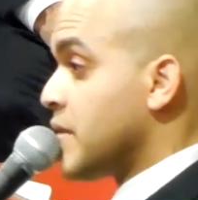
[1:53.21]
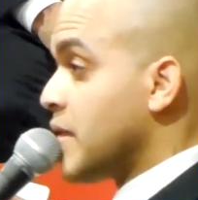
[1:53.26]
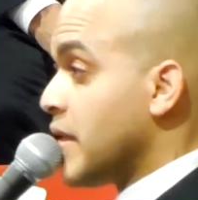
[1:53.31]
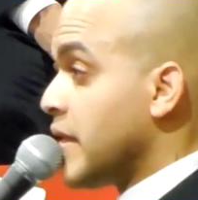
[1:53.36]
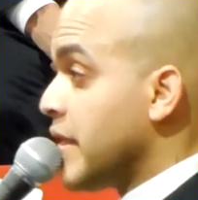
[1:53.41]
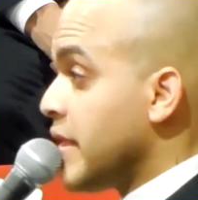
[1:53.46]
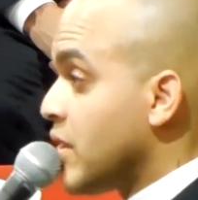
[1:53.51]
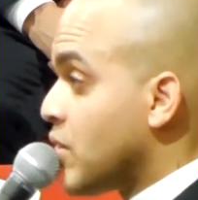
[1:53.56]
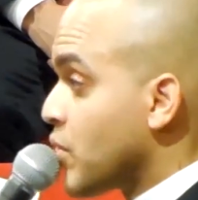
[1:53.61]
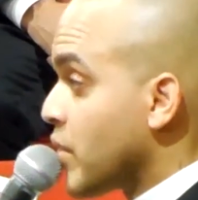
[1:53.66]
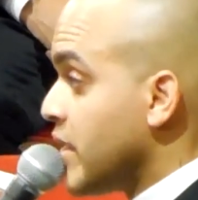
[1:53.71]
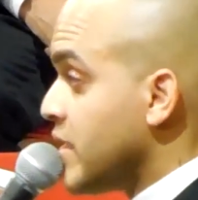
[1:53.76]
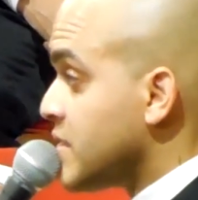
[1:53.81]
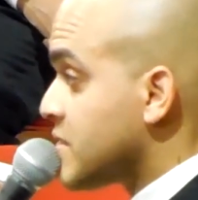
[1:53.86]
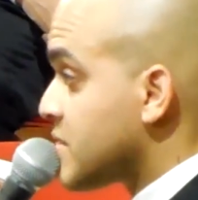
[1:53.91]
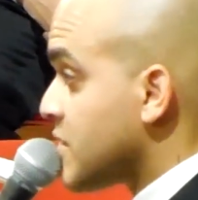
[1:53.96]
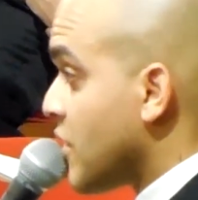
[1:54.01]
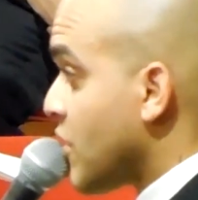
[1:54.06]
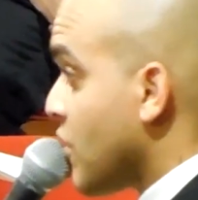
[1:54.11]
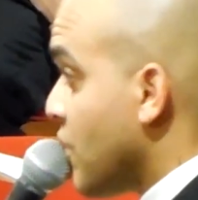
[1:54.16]
the late
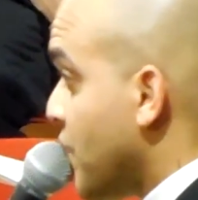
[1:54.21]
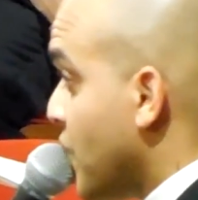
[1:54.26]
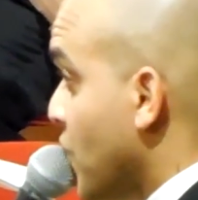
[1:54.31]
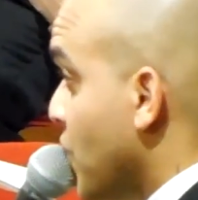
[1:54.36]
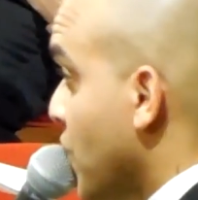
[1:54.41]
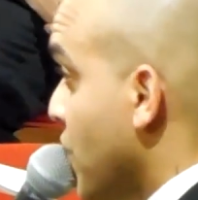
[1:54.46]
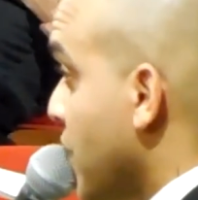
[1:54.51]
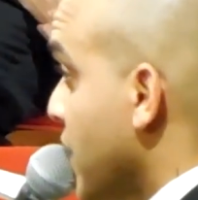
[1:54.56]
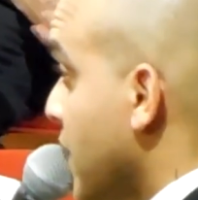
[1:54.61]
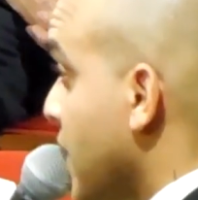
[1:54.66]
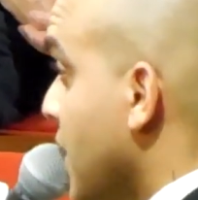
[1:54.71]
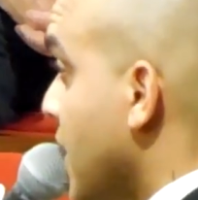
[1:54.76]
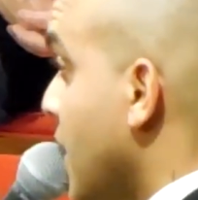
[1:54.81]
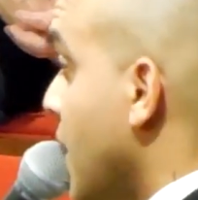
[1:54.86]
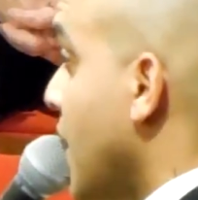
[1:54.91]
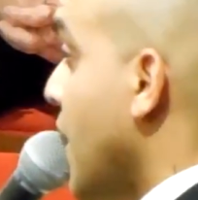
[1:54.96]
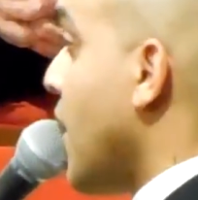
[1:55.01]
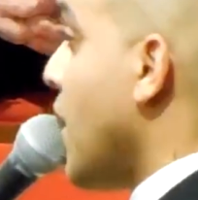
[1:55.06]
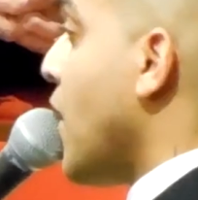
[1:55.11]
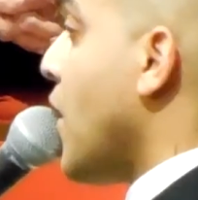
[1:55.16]
great Sarah Vaughan,
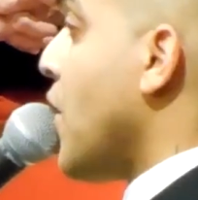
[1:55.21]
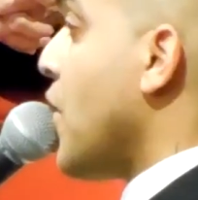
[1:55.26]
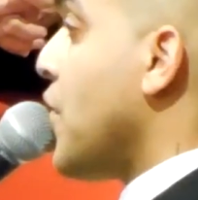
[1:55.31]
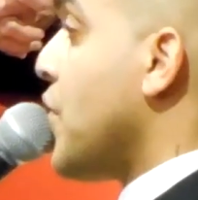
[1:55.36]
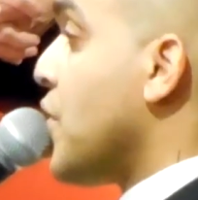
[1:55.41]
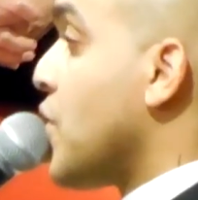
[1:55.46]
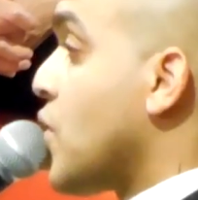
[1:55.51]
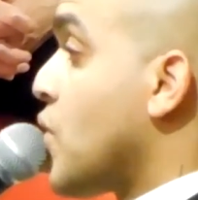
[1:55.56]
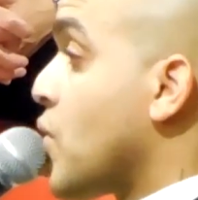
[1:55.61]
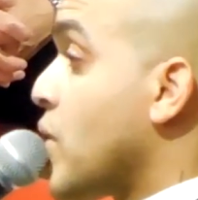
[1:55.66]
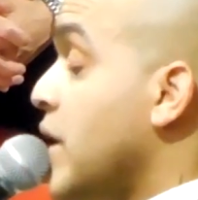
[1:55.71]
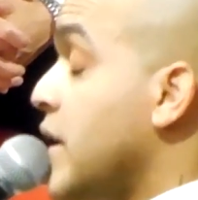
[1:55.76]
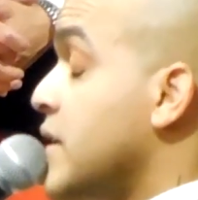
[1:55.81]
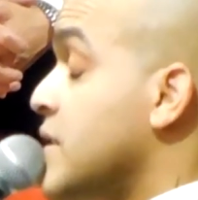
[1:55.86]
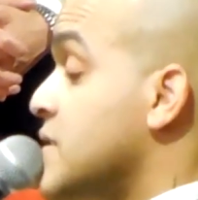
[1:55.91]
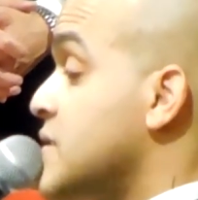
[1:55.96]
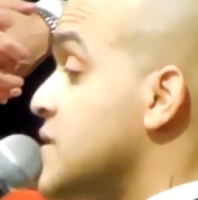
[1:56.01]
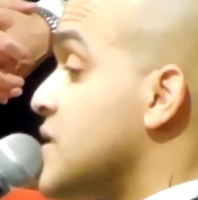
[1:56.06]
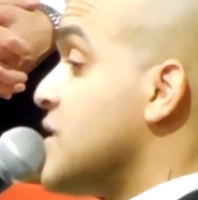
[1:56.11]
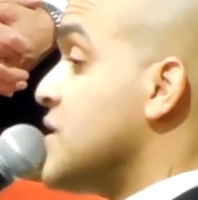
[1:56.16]
the
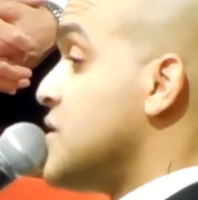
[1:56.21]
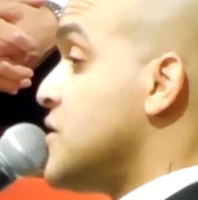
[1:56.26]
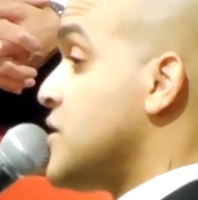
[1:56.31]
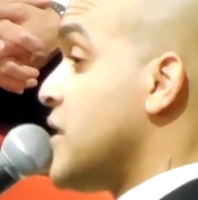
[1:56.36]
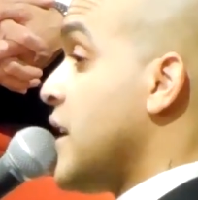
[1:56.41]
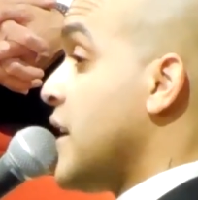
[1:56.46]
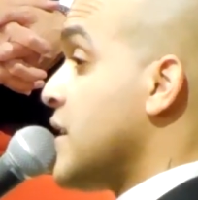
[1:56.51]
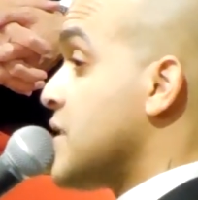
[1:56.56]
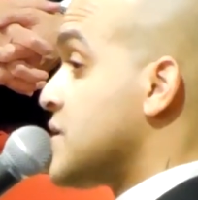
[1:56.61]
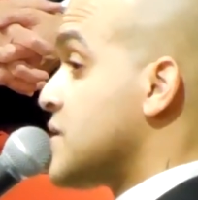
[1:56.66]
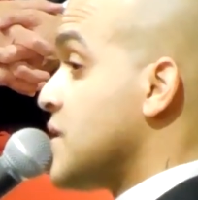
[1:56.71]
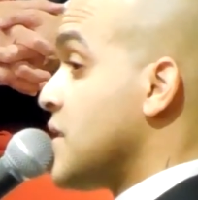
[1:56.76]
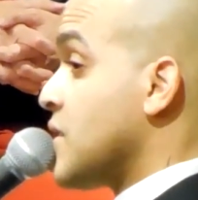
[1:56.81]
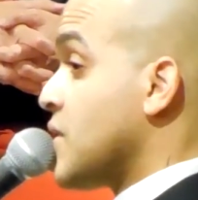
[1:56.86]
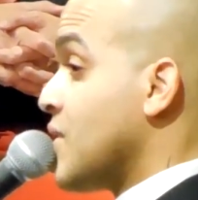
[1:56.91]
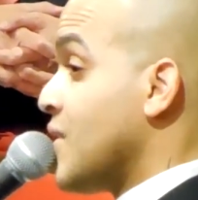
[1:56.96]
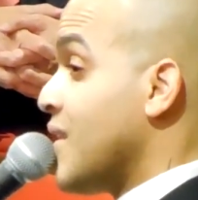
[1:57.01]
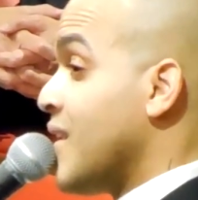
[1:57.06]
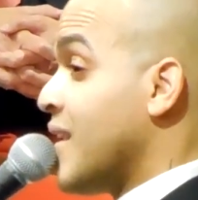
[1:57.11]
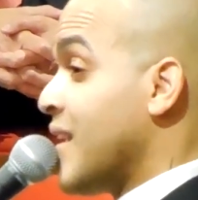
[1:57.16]
greatest jazz
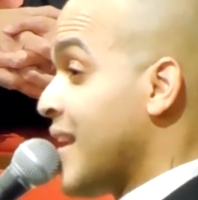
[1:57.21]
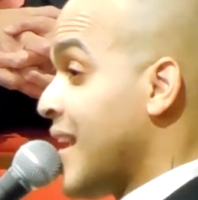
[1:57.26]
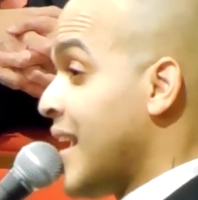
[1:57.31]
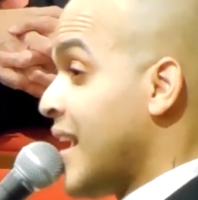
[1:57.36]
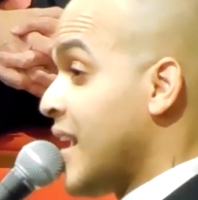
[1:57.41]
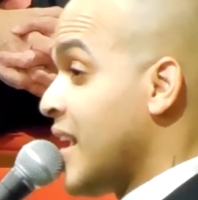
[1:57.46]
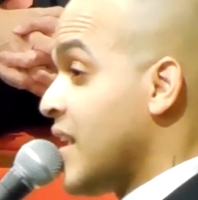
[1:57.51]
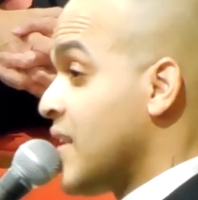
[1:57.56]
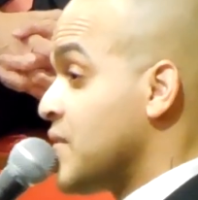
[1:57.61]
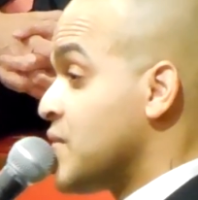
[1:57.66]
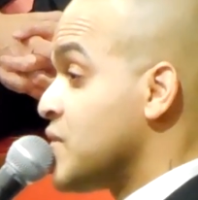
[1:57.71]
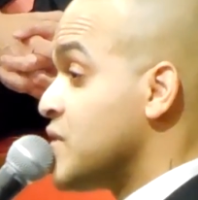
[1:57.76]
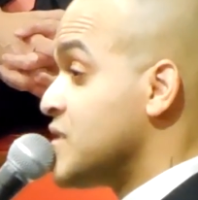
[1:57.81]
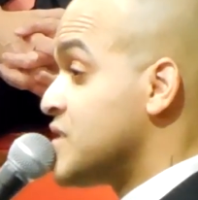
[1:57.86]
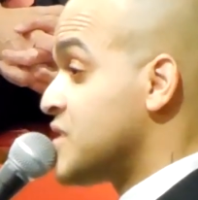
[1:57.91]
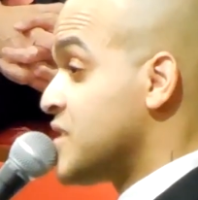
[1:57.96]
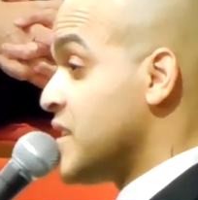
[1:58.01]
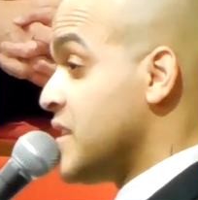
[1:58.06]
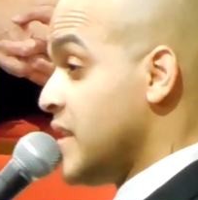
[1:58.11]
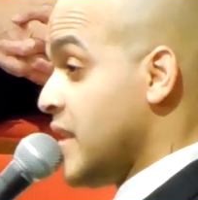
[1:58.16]
singer
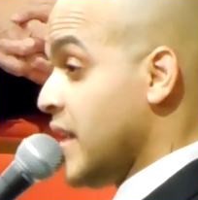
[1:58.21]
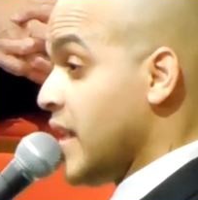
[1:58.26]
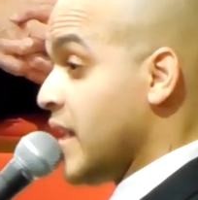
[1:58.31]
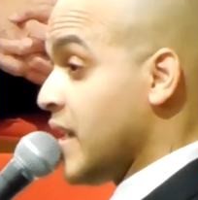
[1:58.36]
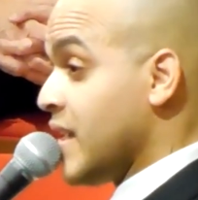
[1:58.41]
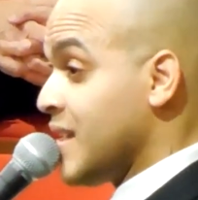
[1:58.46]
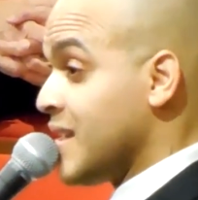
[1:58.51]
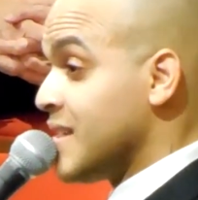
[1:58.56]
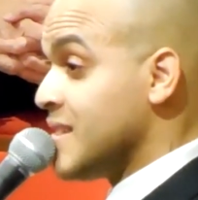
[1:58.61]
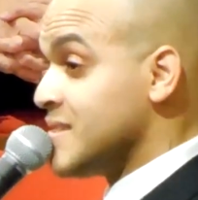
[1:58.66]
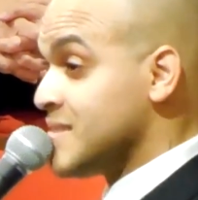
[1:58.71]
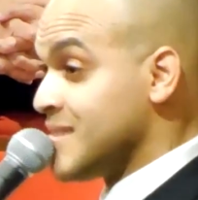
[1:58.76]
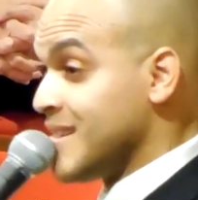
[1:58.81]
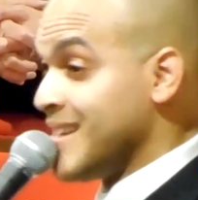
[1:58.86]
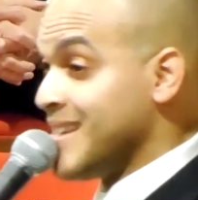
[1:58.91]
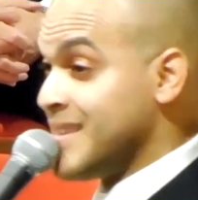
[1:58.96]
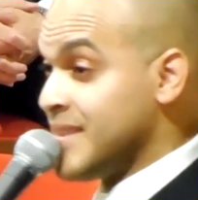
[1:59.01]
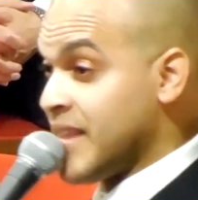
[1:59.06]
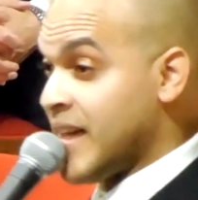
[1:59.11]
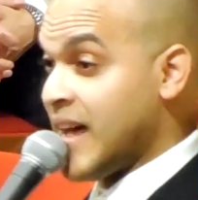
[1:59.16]
alive today
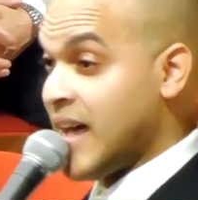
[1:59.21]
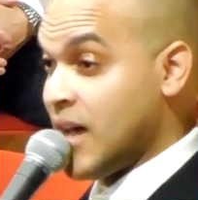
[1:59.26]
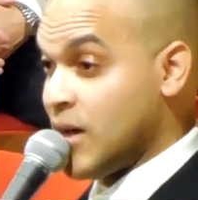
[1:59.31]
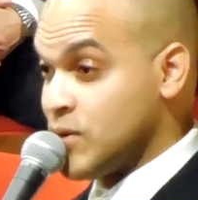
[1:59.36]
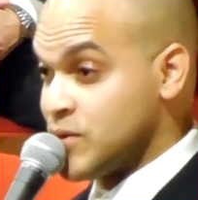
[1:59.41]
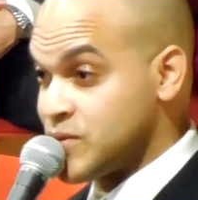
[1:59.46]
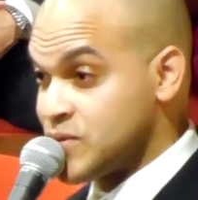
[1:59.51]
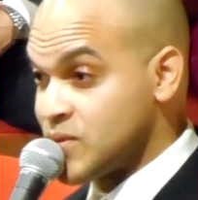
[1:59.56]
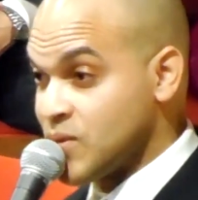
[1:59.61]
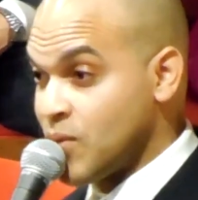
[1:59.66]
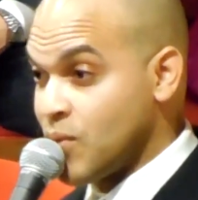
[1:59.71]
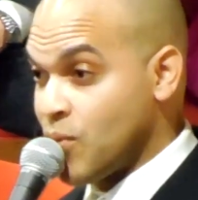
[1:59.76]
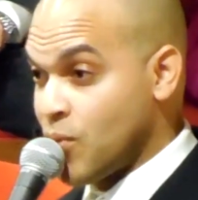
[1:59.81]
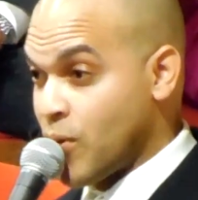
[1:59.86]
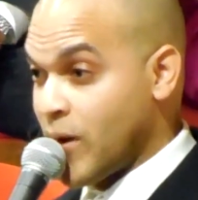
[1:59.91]
is in the house